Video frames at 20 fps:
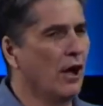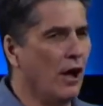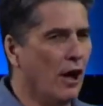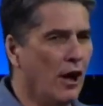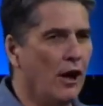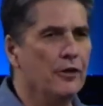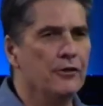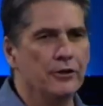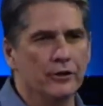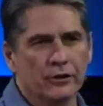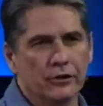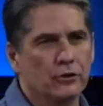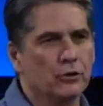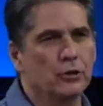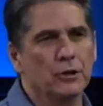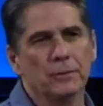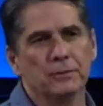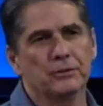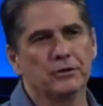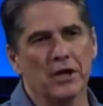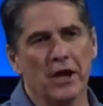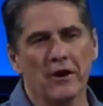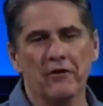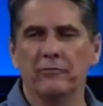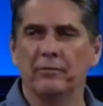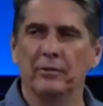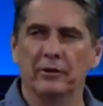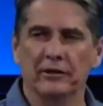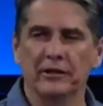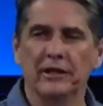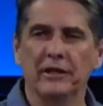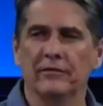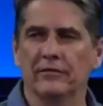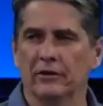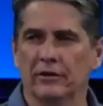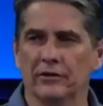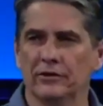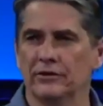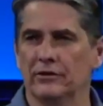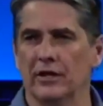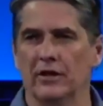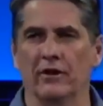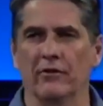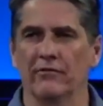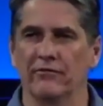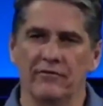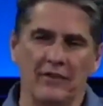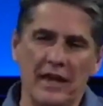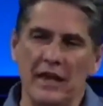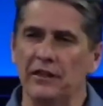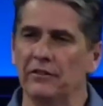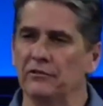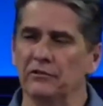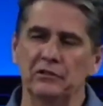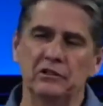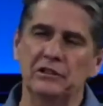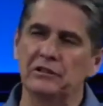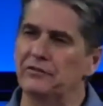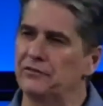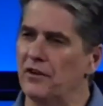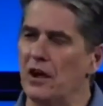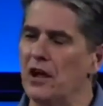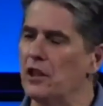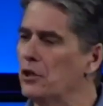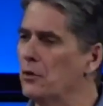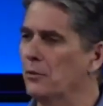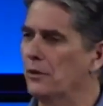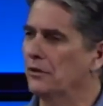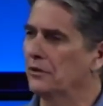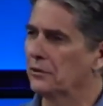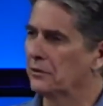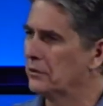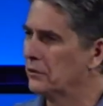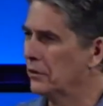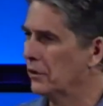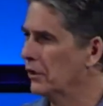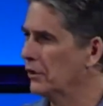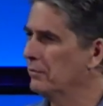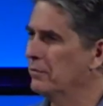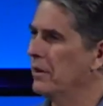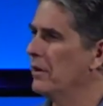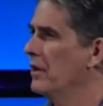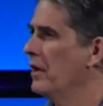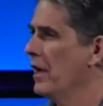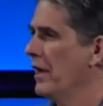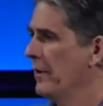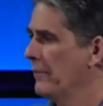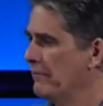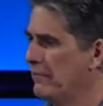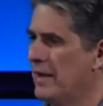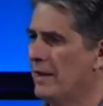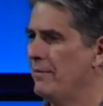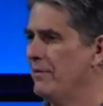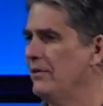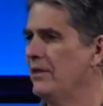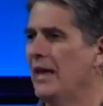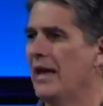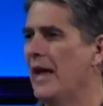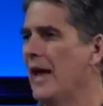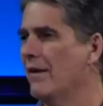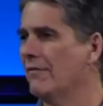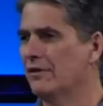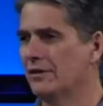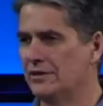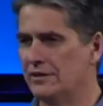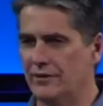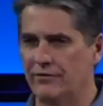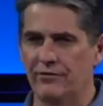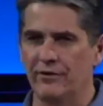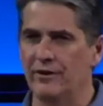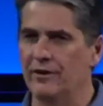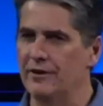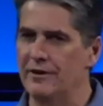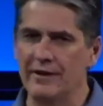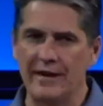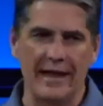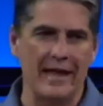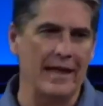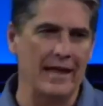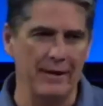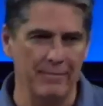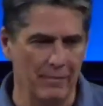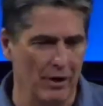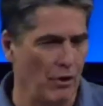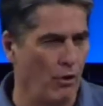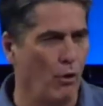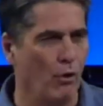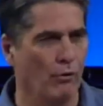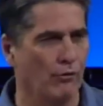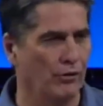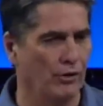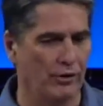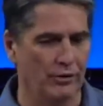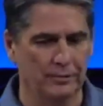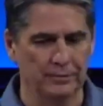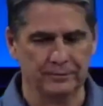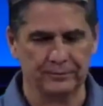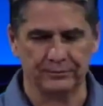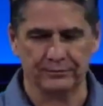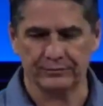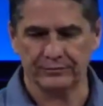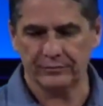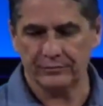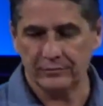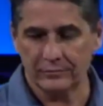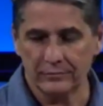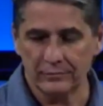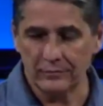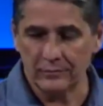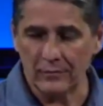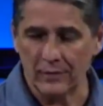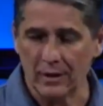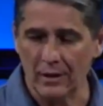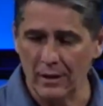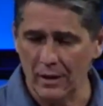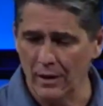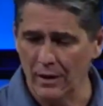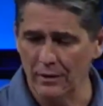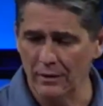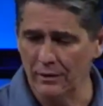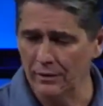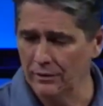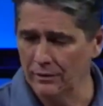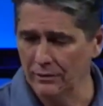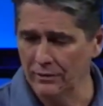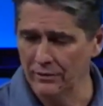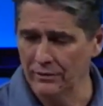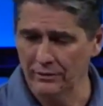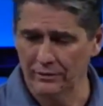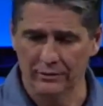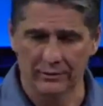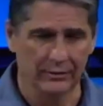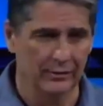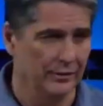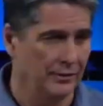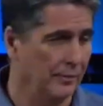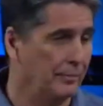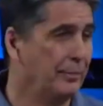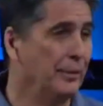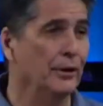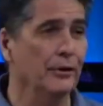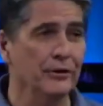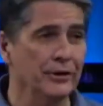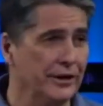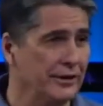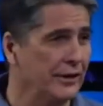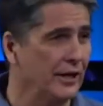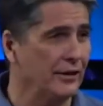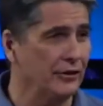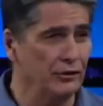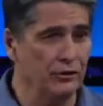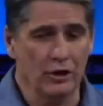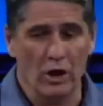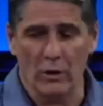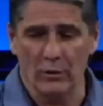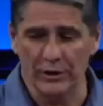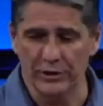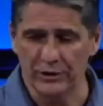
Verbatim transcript: other groups of believers that are faithfully following the Lord, but maybe they have a different name over uh, the building that you go